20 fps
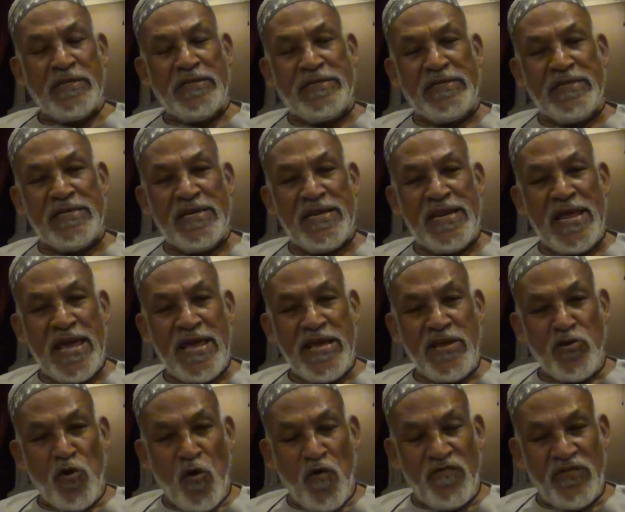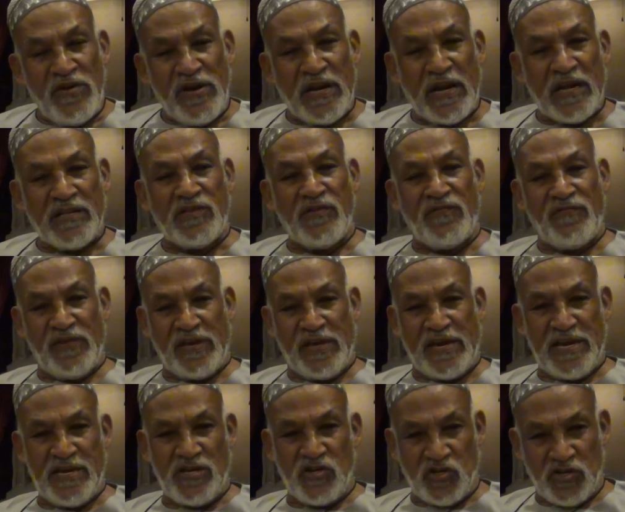delay of
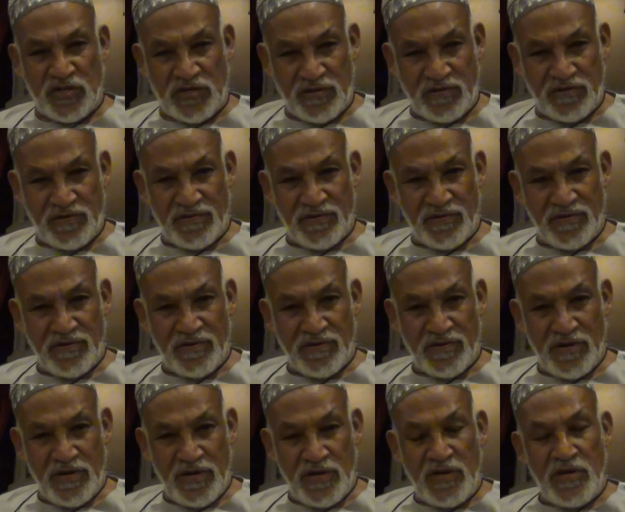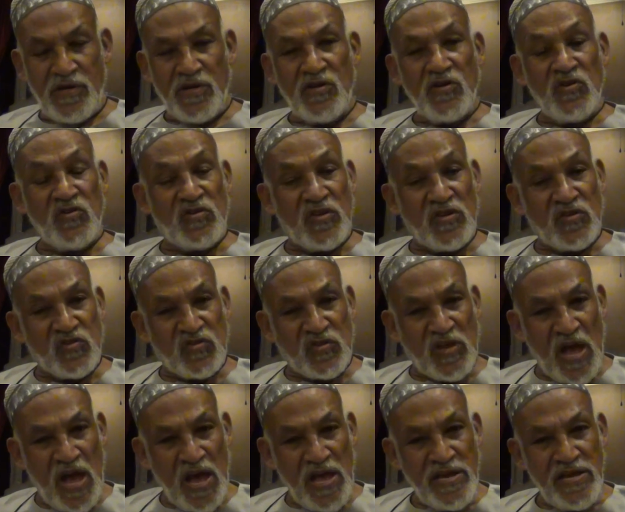gratification is a
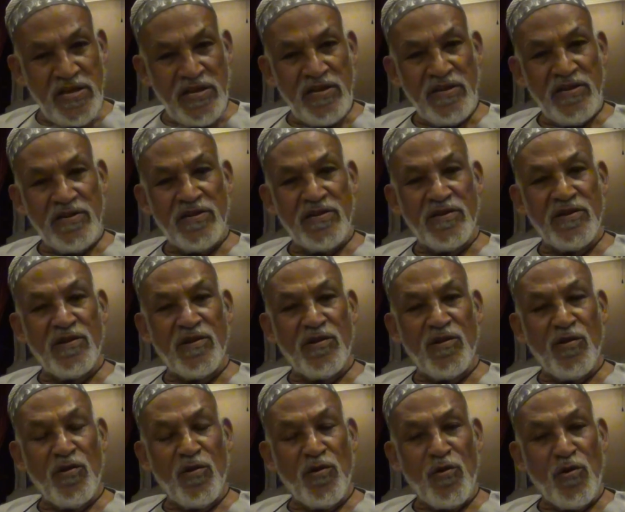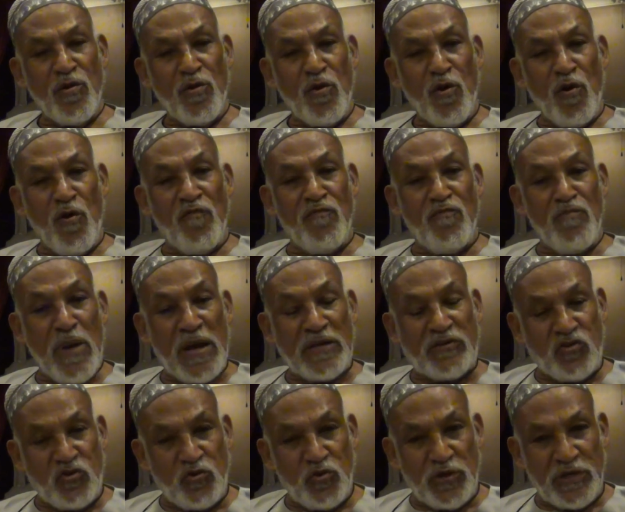sign of
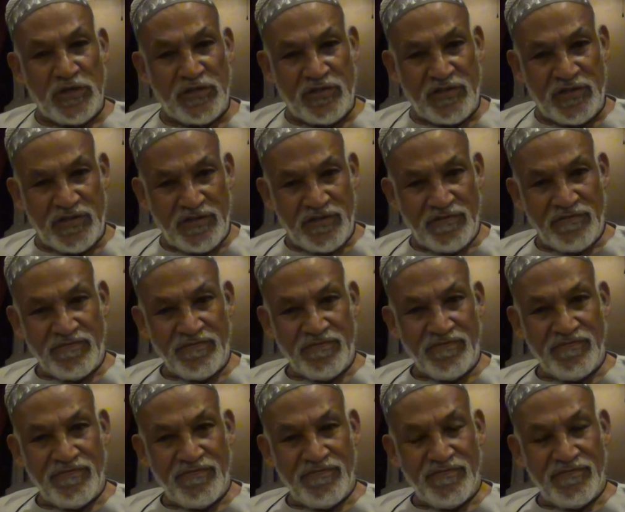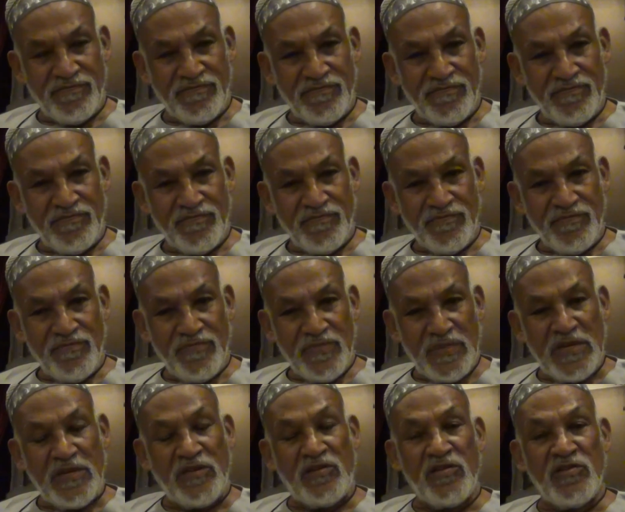maturity.
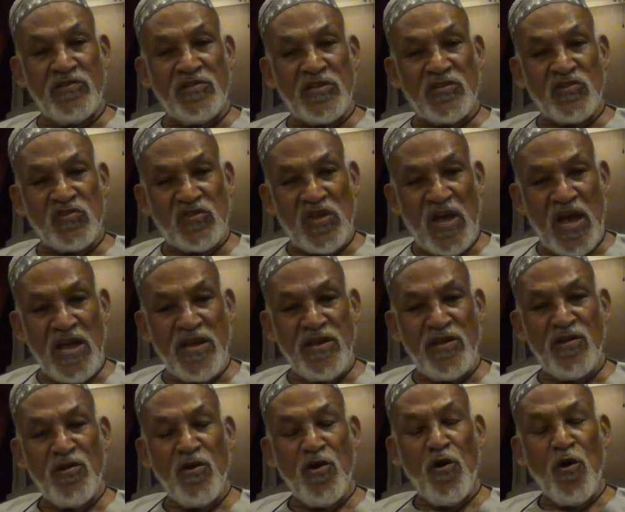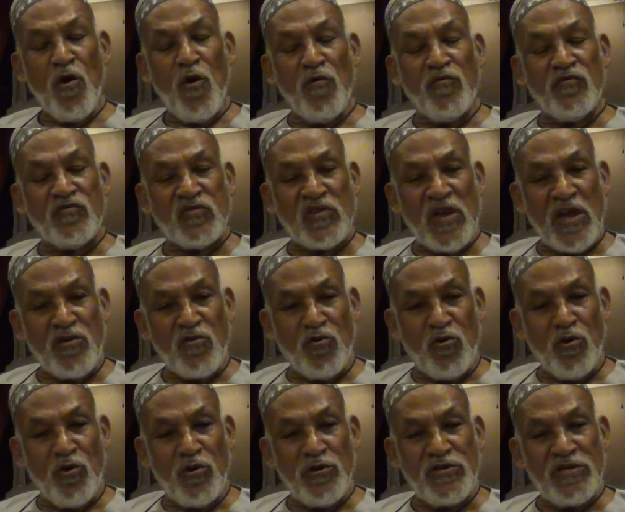It is a sign of
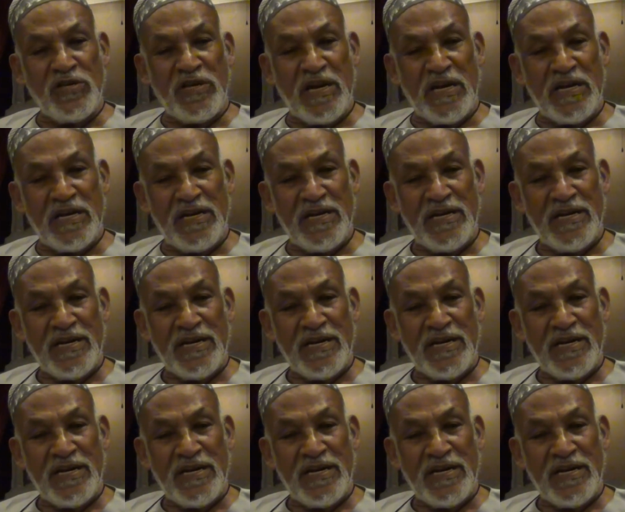psychological